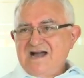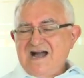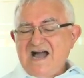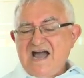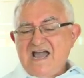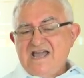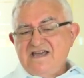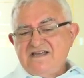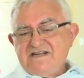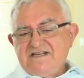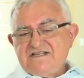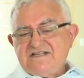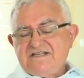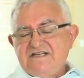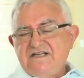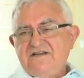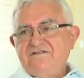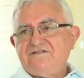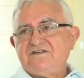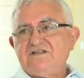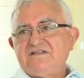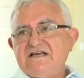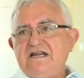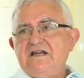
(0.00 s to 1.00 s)
I
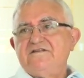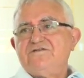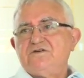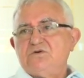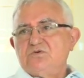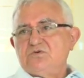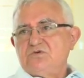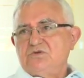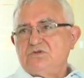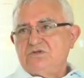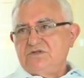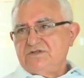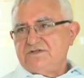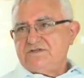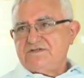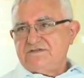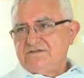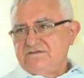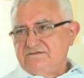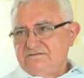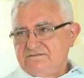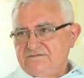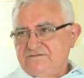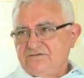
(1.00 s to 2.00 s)
received telephone
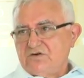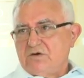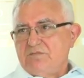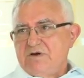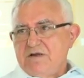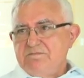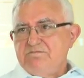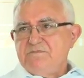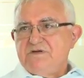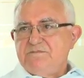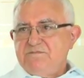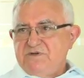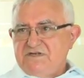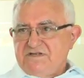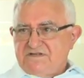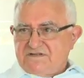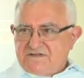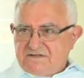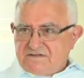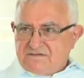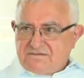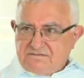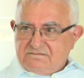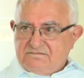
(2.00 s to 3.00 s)
calls from
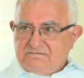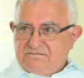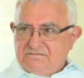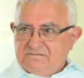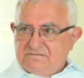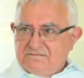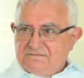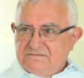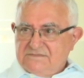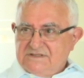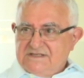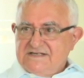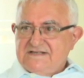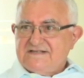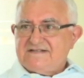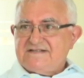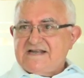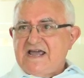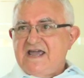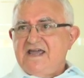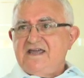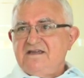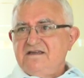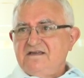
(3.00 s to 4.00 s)
MEPs
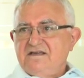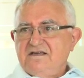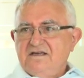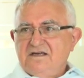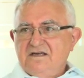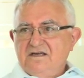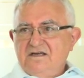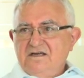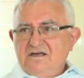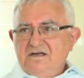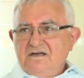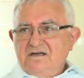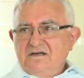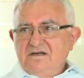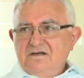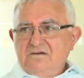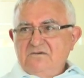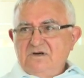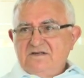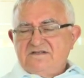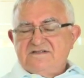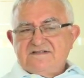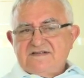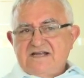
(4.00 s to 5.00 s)
saying,
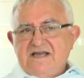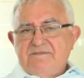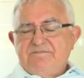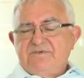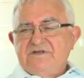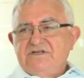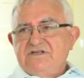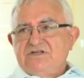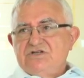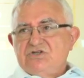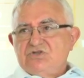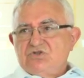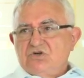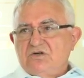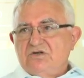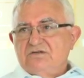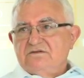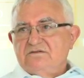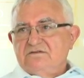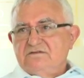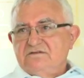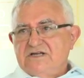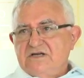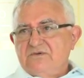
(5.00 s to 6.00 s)
what is happening,
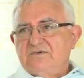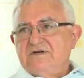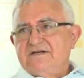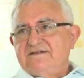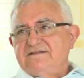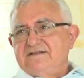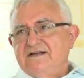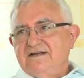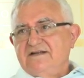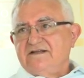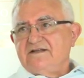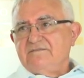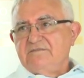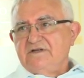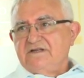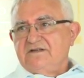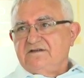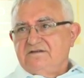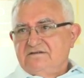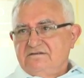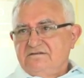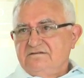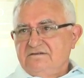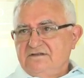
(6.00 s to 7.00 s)
John? They were telling
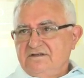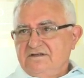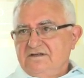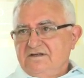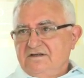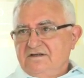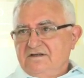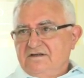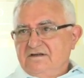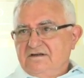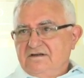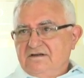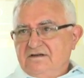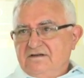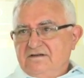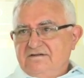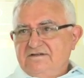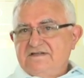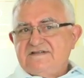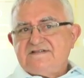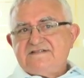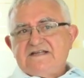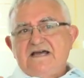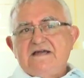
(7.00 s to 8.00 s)
me.
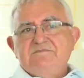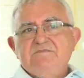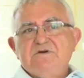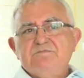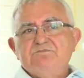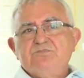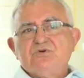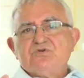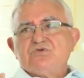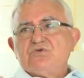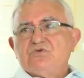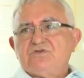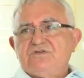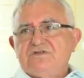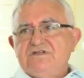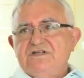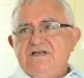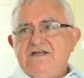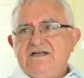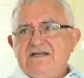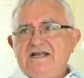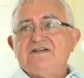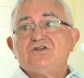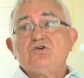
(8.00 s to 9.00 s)
This Simon
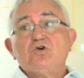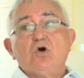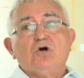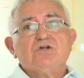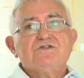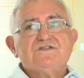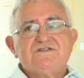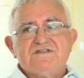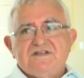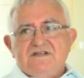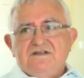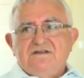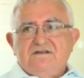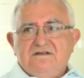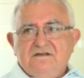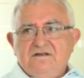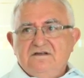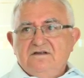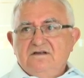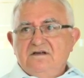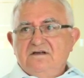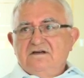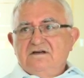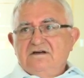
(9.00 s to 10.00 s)
Busuttil and Gonzi
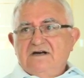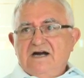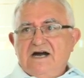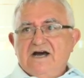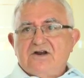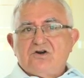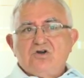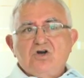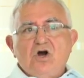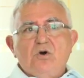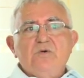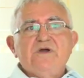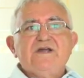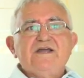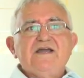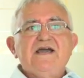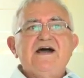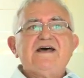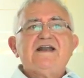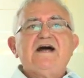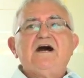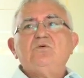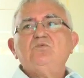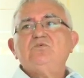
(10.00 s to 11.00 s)
are going
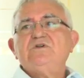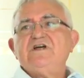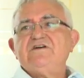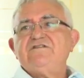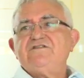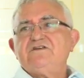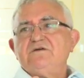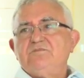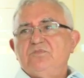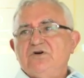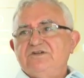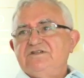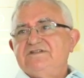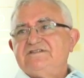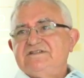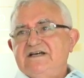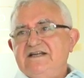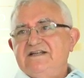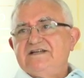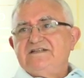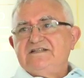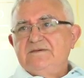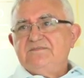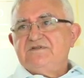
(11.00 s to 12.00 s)
around everybody
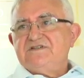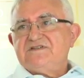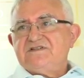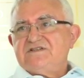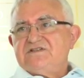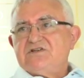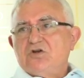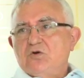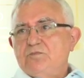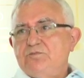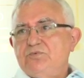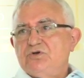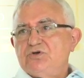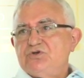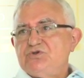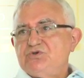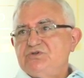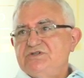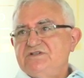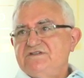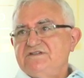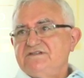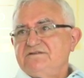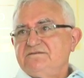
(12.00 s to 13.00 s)
telling them this is an
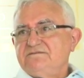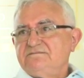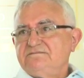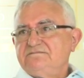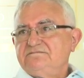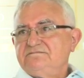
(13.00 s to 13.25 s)
opportunity.